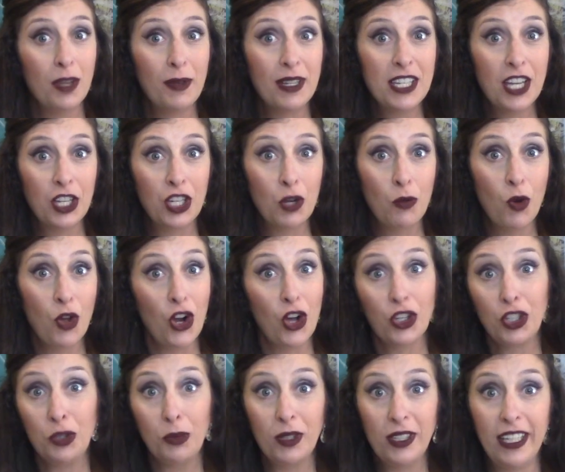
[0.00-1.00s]
me tell you what all
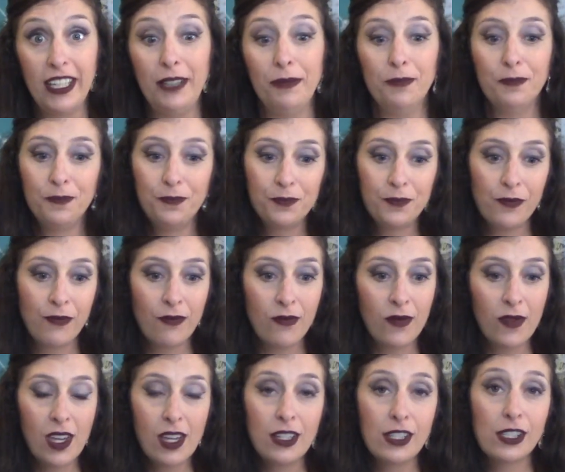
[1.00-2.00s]
you would need.
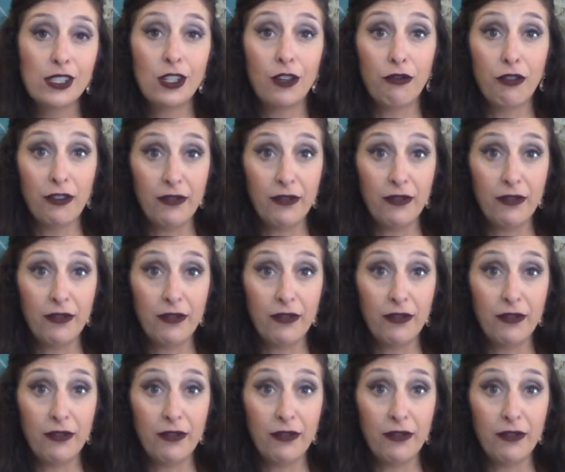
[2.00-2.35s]
So for